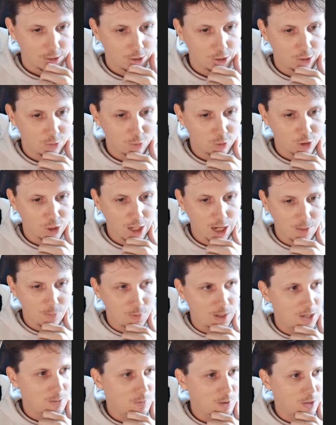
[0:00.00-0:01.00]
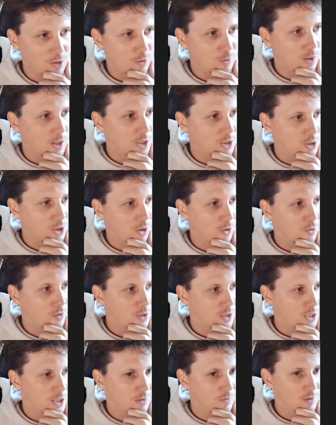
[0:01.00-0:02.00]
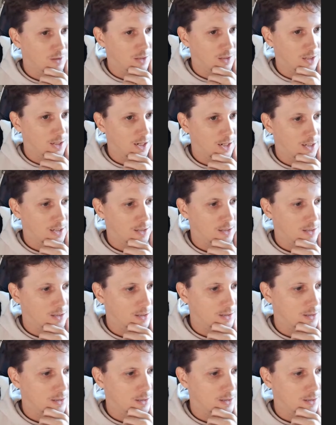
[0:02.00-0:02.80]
took Rashad Bateman, who I don't even like.